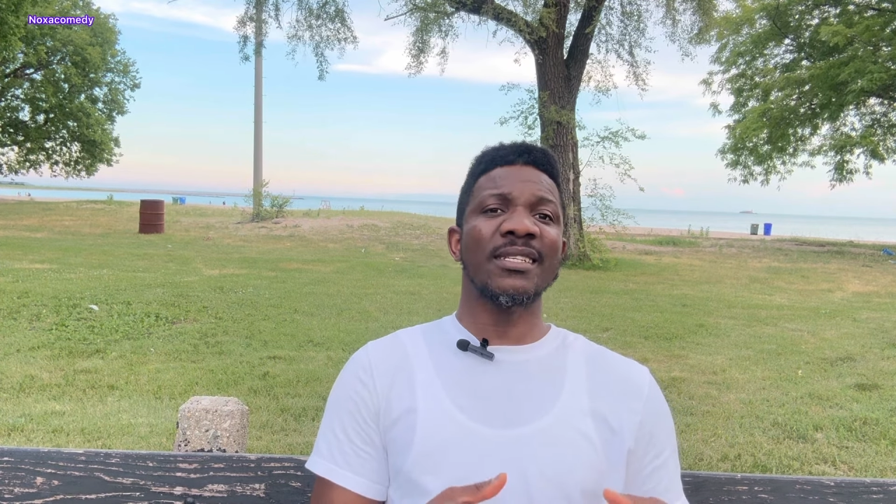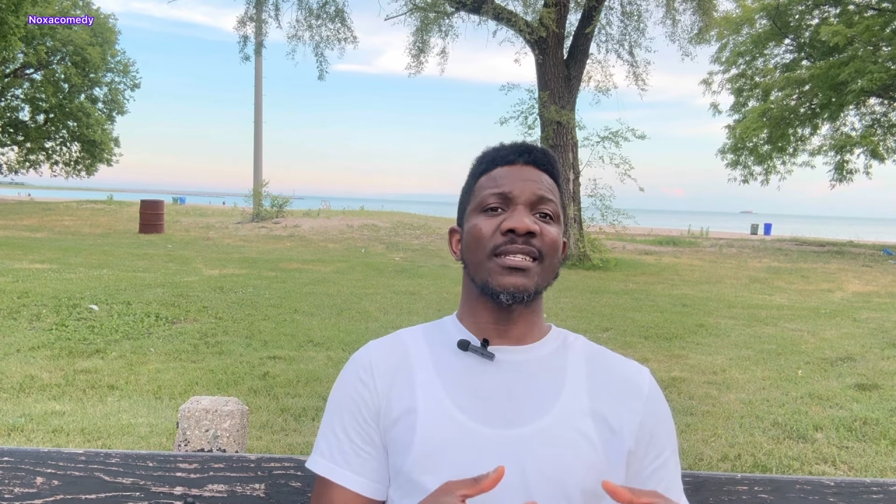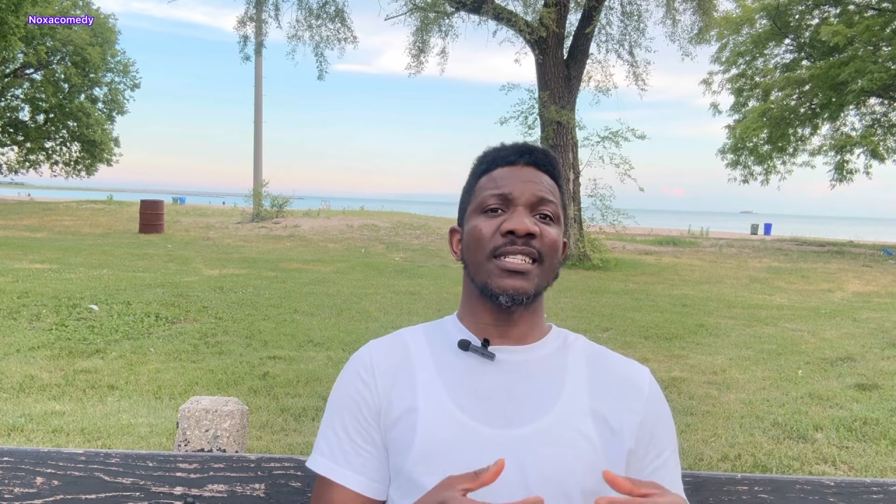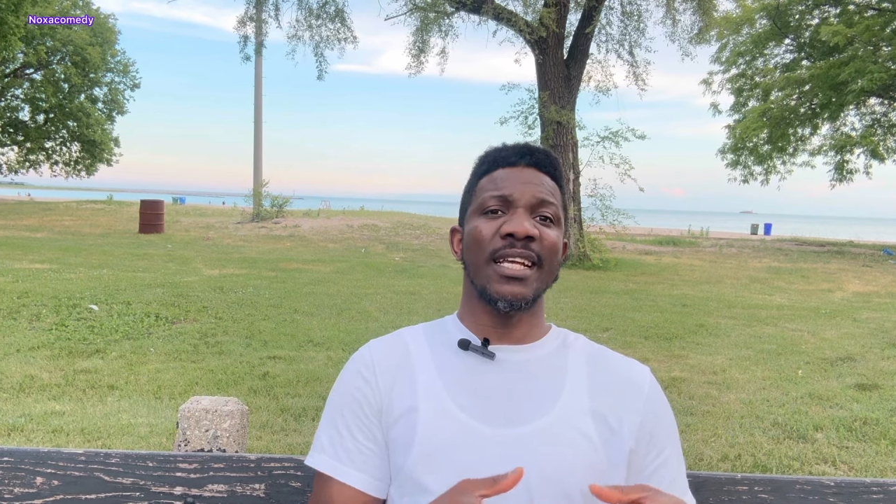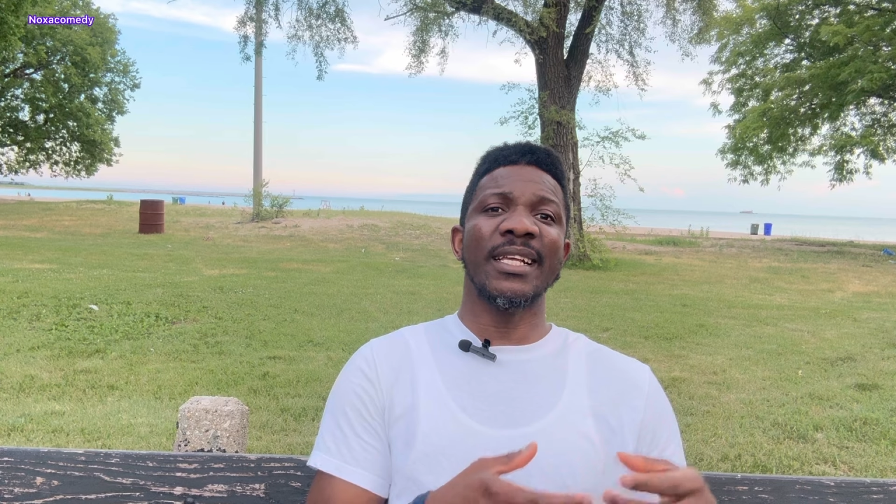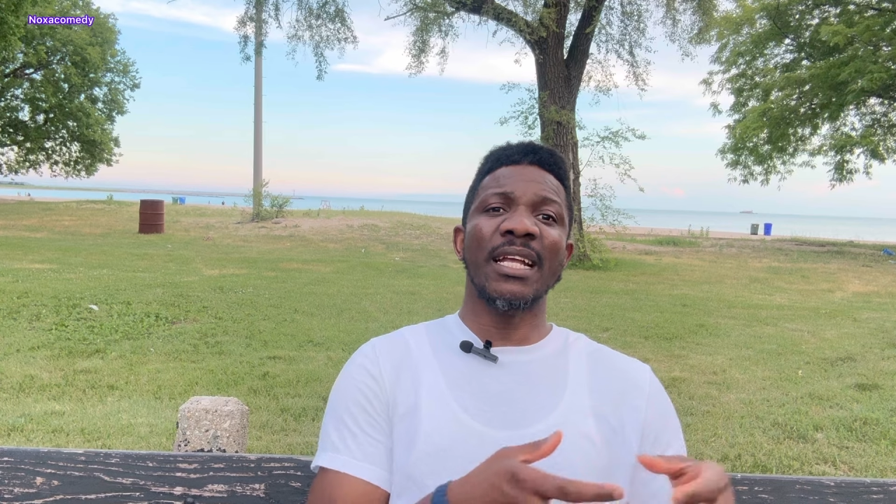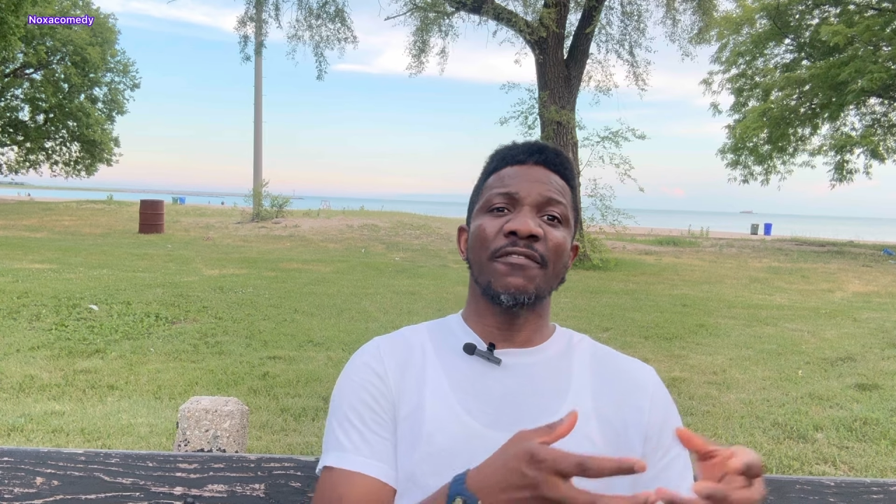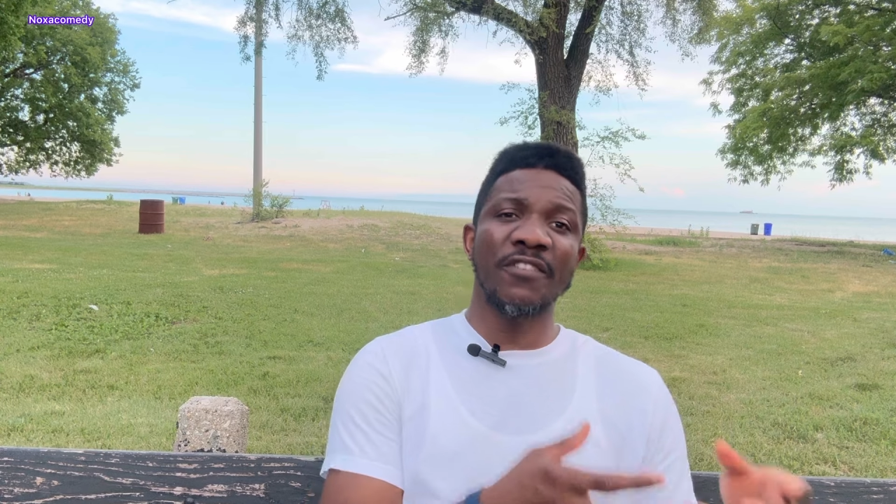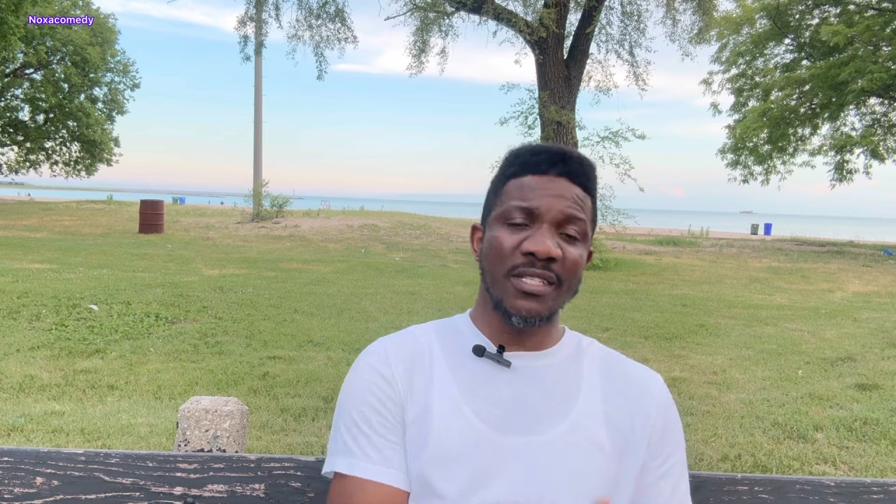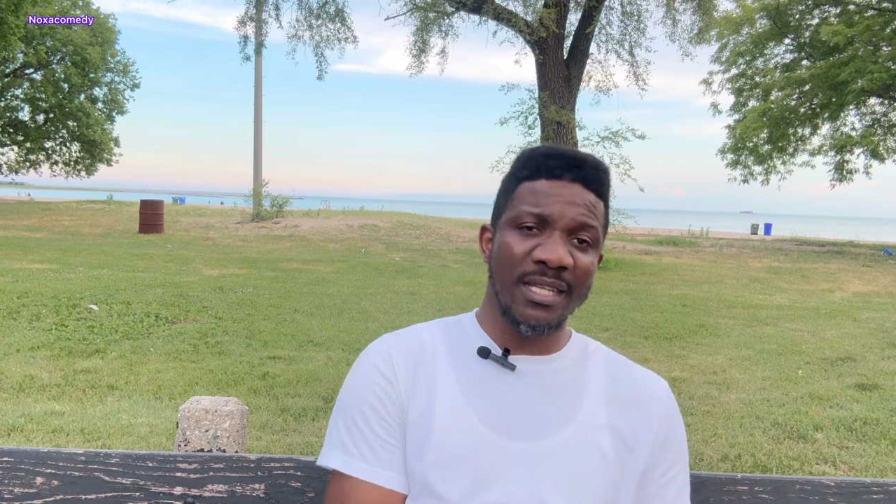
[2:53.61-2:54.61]

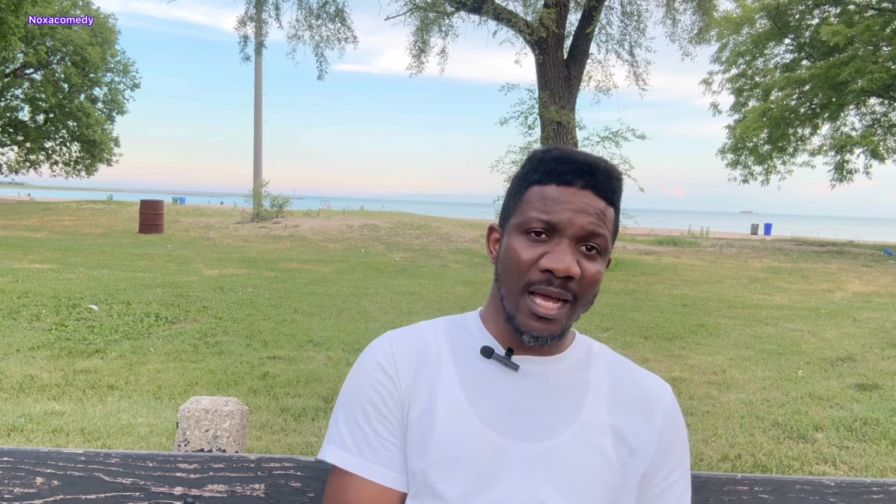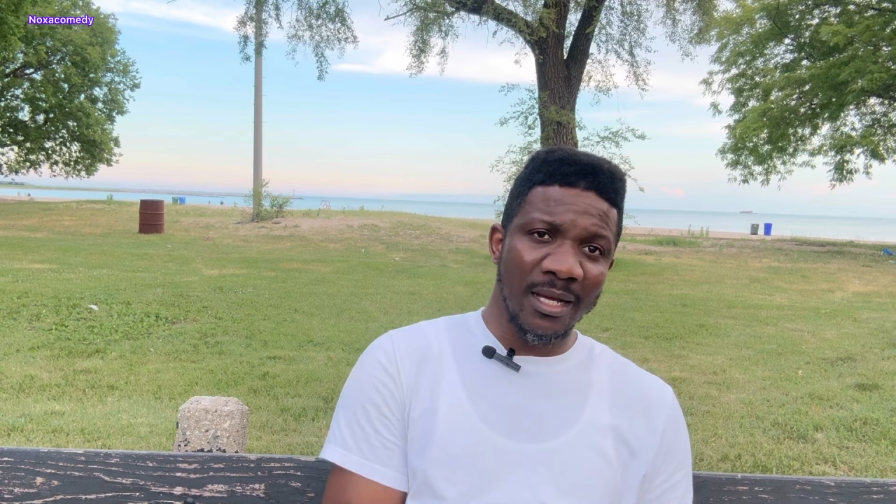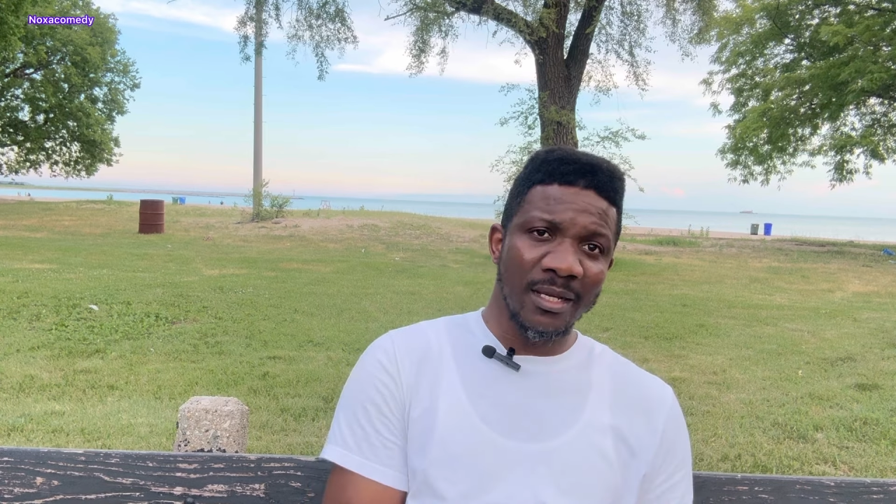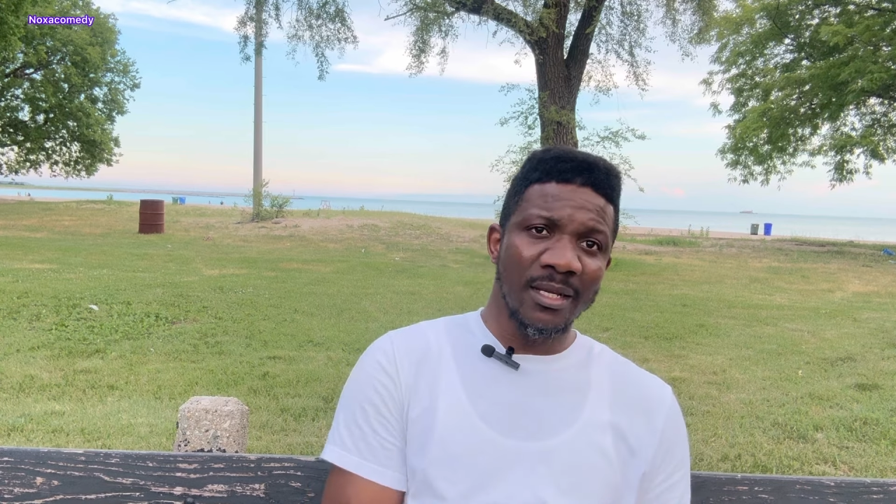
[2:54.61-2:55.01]
Schengen visa,